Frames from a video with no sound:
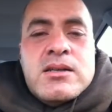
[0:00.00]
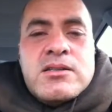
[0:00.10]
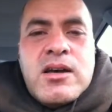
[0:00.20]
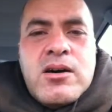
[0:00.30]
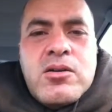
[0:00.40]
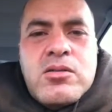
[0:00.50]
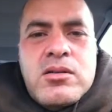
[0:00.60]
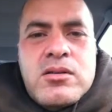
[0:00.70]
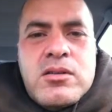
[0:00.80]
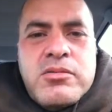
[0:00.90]
So
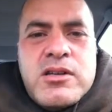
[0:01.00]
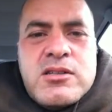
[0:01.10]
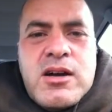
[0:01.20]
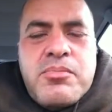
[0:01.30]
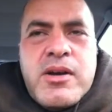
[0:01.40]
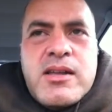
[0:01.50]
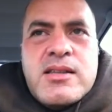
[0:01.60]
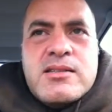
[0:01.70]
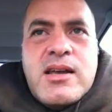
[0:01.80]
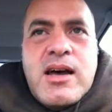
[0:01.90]
the reason I'm bringing
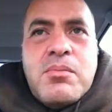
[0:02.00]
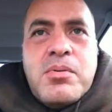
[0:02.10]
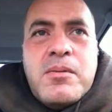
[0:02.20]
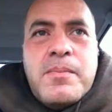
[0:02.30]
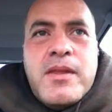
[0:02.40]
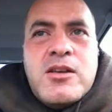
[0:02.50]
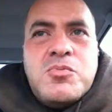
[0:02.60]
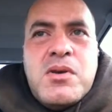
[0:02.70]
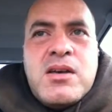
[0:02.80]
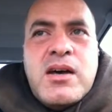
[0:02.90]
this up
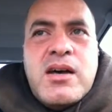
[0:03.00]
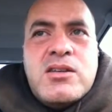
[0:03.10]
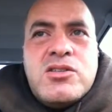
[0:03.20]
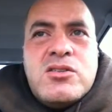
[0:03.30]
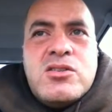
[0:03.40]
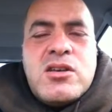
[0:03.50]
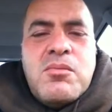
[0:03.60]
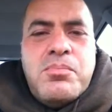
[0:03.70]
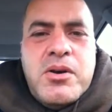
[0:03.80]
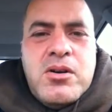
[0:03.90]
is because
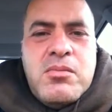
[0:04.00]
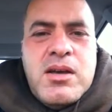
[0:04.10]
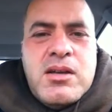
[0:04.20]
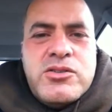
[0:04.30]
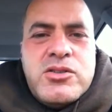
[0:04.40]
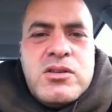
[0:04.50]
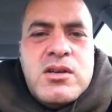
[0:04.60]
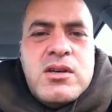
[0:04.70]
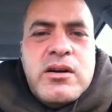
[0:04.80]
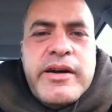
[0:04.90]
some pyramids
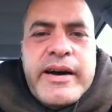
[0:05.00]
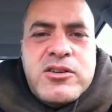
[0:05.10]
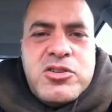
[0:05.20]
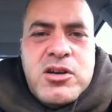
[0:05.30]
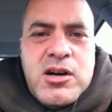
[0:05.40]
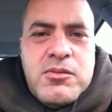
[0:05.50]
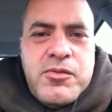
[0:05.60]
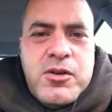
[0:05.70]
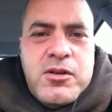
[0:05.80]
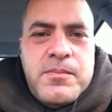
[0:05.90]
are actually
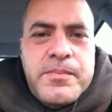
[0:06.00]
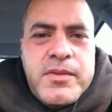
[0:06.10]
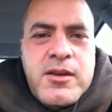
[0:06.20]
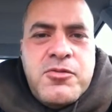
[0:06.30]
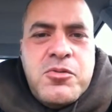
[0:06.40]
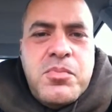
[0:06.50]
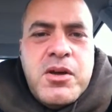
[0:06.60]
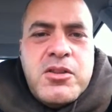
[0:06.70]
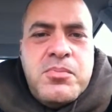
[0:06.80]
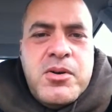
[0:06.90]
harmful. If you
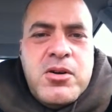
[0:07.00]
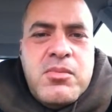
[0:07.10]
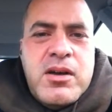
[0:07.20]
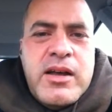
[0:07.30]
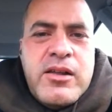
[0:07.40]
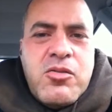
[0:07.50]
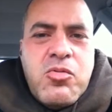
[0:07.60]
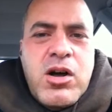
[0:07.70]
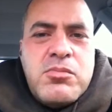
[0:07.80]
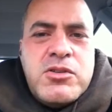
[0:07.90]
build the pyramid out of the
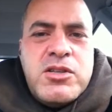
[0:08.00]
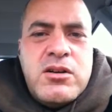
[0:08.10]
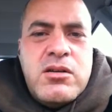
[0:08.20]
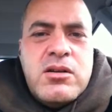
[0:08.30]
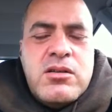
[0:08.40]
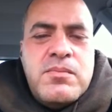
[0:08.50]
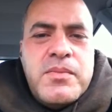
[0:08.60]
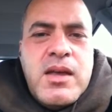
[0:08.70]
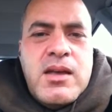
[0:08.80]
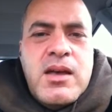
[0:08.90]
wrong material,
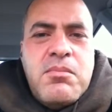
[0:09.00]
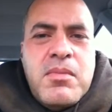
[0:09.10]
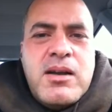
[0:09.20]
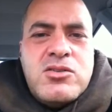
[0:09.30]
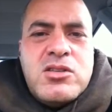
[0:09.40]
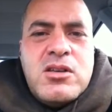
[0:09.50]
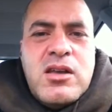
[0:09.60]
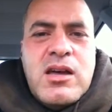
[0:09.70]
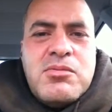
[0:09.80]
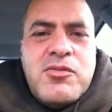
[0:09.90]
it might
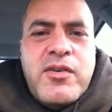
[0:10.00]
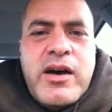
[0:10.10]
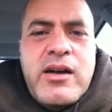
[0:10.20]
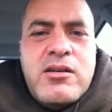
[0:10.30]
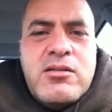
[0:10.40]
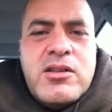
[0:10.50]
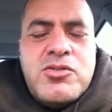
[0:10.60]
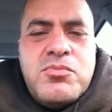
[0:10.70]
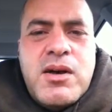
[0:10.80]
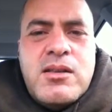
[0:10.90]
still amplify your
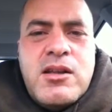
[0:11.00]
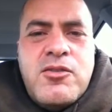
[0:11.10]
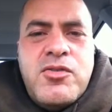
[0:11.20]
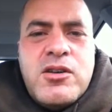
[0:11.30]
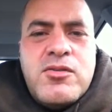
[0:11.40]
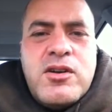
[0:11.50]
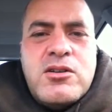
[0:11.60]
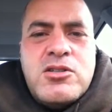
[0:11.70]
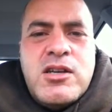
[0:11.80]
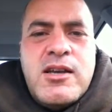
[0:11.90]
electromagnetic field of
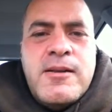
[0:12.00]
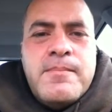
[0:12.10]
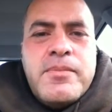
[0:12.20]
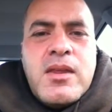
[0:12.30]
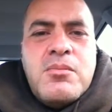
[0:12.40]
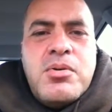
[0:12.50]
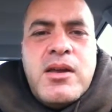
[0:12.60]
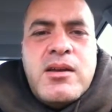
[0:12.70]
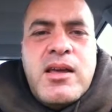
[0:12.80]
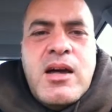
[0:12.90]
energy,
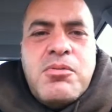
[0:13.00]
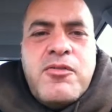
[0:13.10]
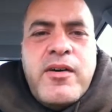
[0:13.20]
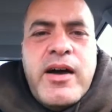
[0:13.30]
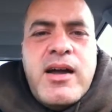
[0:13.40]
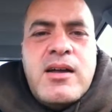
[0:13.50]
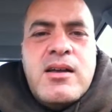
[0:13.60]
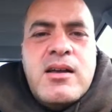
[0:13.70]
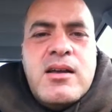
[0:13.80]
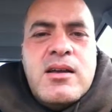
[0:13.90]
but it could amplify it
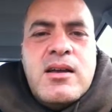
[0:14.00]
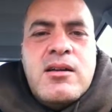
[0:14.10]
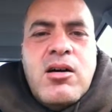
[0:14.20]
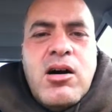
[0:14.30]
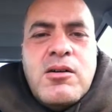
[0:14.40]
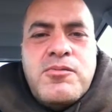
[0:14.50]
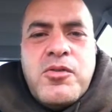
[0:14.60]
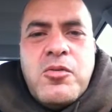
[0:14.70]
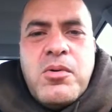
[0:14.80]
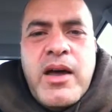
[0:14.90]
in a
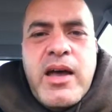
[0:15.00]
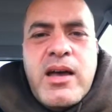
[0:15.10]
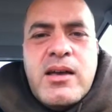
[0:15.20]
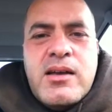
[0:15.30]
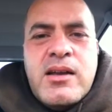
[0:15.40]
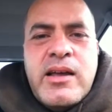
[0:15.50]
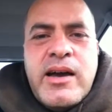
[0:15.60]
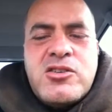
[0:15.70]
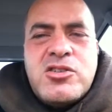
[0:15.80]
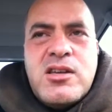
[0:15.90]
harmful way and
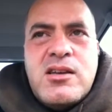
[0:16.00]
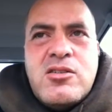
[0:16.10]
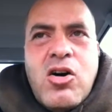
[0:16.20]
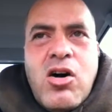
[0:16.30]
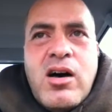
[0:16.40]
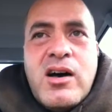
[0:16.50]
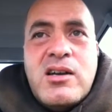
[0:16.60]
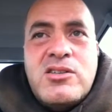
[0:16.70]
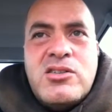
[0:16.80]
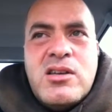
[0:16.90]
actually
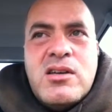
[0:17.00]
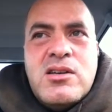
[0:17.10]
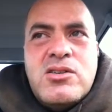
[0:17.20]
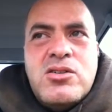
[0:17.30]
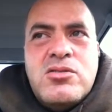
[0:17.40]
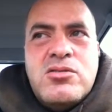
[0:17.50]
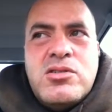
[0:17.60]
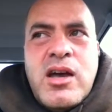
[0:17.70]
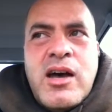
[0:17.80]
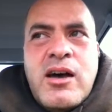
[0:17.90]
cause you
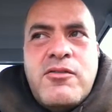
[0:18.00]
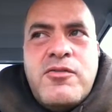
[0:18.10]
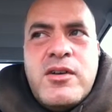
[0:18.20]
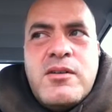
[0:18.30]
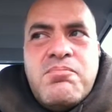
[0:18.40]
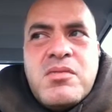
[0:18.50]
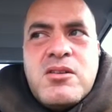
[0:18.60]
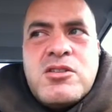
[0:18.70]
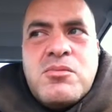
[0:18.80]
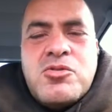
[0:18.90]
to have
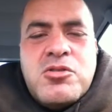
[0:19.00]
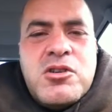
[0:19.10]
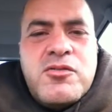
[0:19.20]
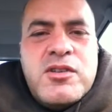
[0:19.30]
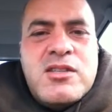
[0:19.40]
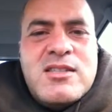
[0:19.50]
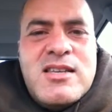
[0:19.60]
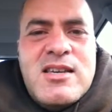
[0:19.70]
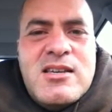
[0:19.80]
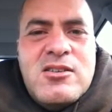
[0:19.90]
some sort of a
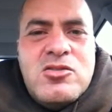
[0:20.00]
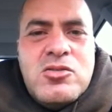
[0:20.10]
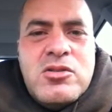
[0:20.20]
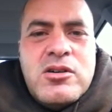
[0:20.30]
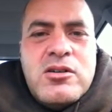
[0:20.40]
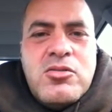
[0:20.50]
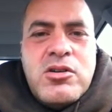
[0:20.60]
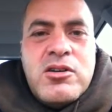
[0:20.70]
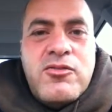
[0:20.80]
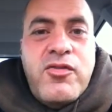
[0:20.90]
disease or
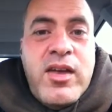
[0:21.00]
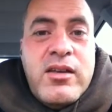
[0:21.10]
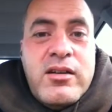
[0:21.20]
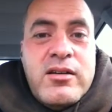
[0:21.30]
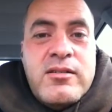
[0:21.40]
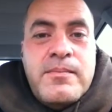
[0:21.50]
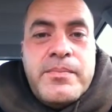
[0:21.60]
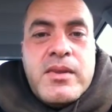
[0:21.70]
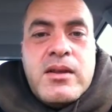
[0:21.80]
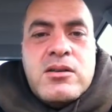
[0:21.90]
organ failure.
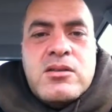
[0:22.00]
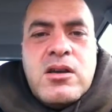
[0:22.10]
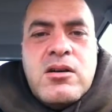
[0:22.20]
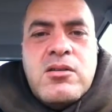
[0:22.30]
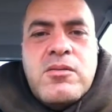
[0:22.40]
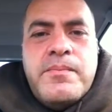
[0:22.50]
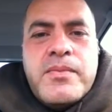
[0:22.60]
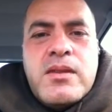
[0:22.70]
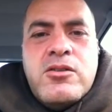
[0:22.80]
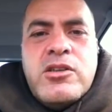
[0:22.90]
So
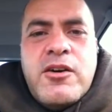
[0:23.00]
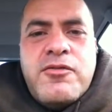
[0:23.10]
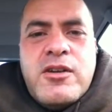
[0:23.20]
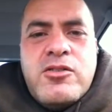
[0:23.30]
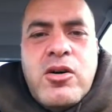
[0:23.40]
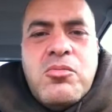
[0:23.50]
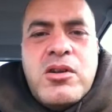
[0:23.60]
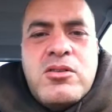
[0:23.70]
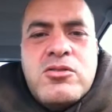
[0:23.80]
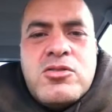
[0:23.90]
you definitely don't
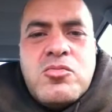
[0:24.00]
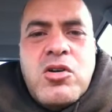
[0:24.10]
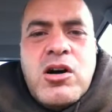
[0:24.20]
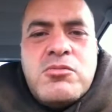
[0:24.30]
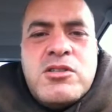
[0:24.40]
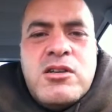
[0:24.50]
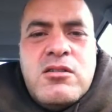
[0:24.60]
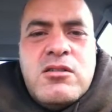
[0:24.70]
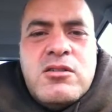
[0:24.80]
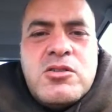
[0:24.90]
want to use the wrong
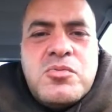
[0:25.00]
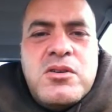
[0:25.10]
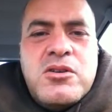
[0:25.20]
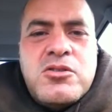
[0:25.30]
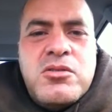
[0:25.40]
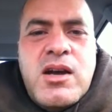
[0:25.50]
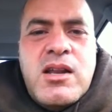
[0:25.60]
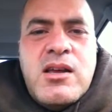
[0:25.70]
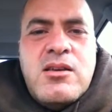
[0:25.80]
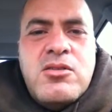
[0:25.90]
materials when you're
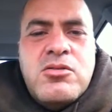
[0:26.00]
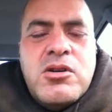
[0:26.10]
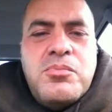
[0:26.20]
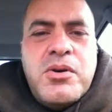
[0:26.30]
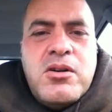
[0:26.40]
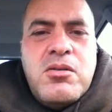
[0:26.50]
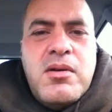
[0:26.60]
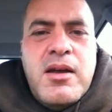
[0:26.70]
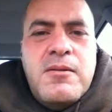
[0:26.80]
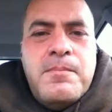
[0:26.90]
creating your
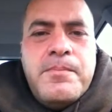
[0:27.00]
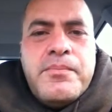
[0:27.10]
pyramid.